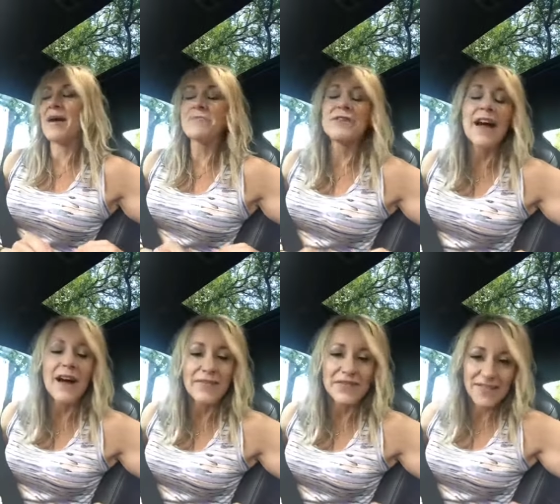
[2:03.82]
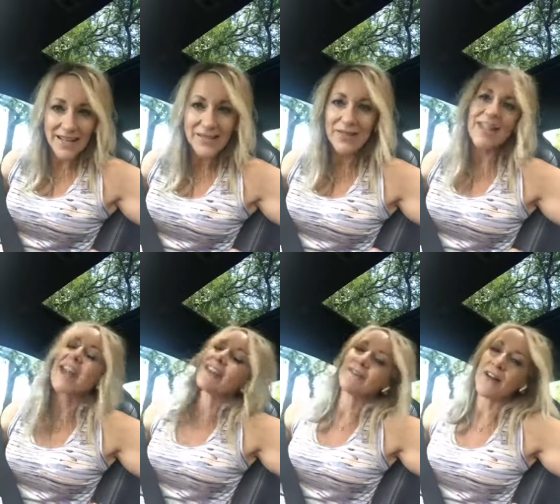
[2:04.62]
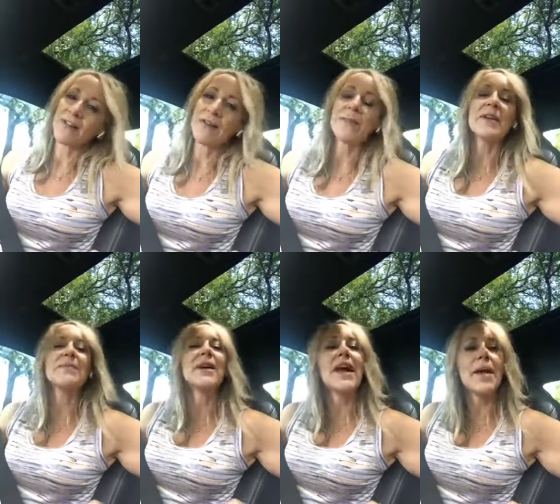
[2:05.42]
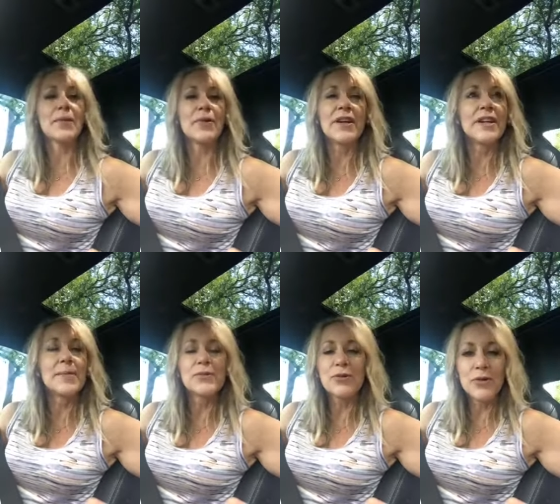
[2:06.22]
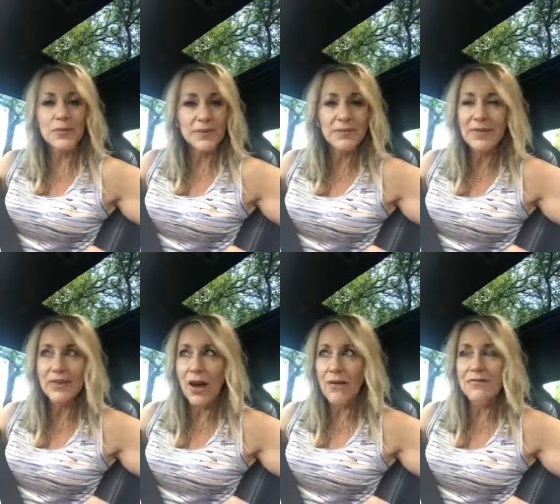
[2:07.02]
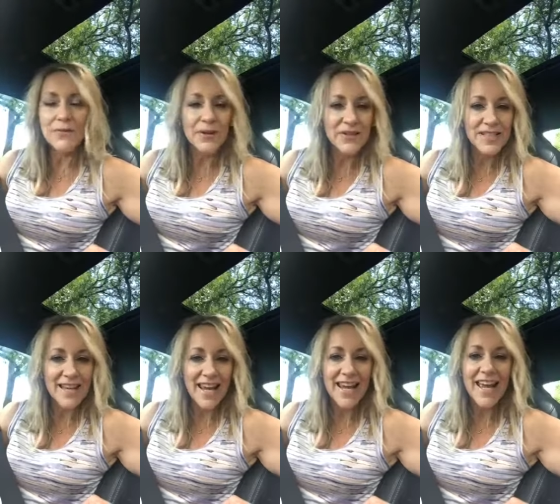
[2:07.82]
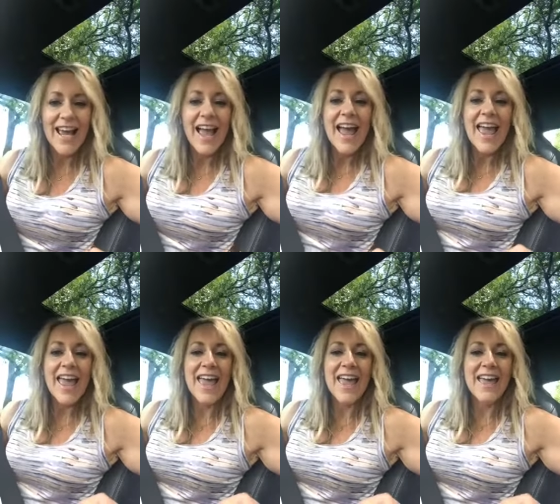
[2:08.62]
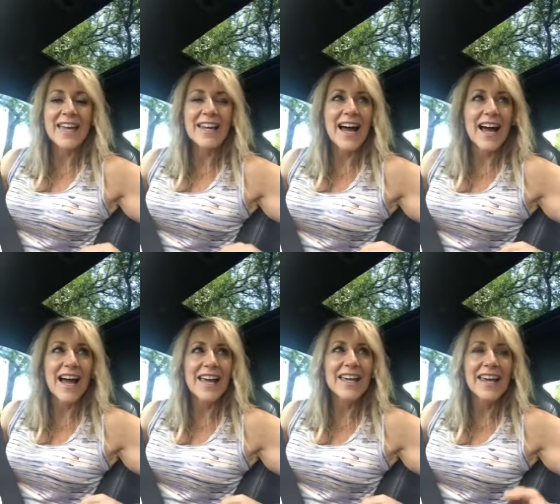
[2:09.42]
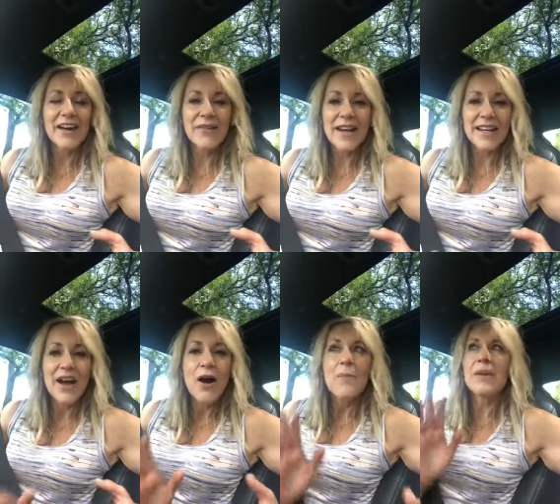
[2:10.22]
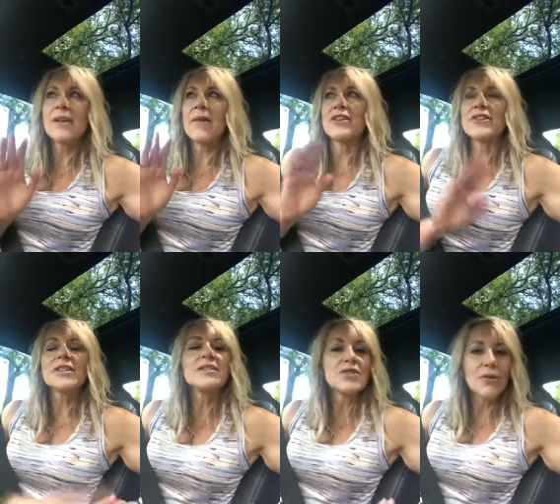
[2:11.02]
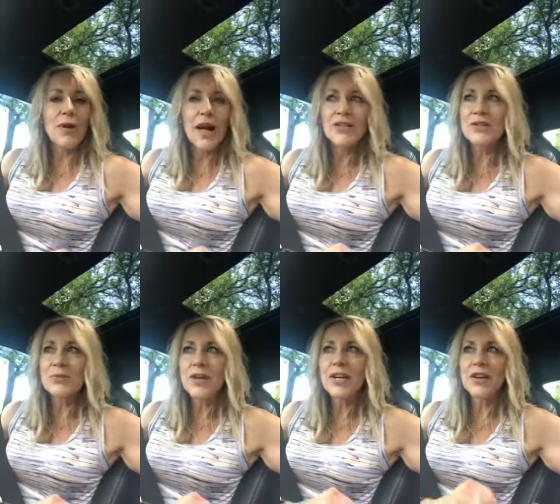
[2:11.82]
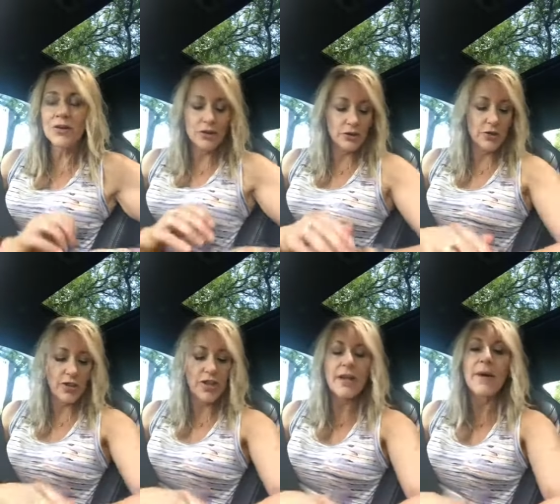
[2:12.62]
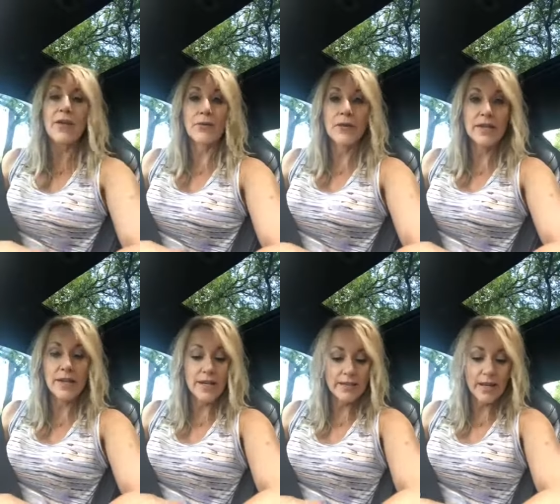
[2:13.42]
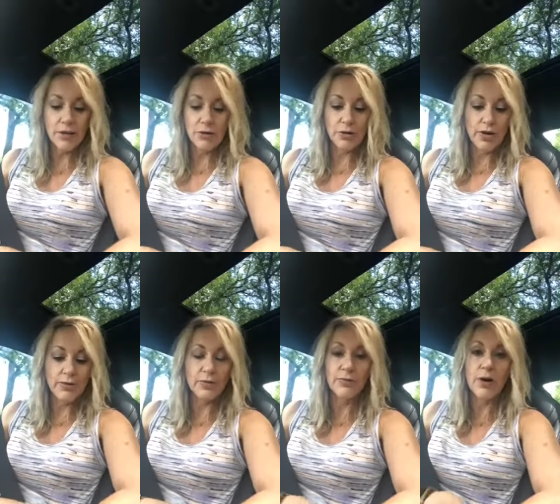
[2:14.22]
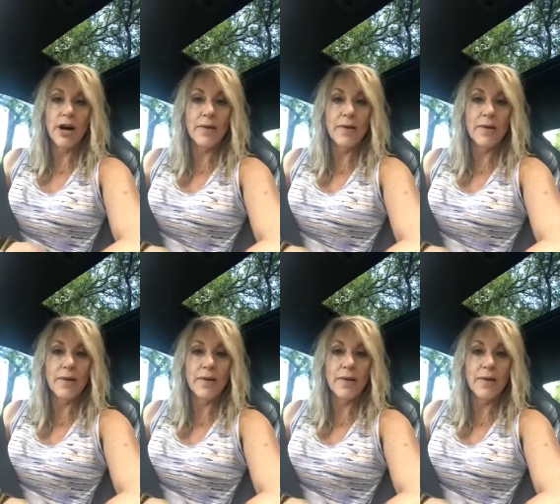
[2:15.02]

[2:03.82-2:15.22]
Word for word: I will have to next week and the following week. But I'm going to absorb some love from her today. And I can't wait. But anyway, just so I just want to encourage you to think about three things that you're grateful for.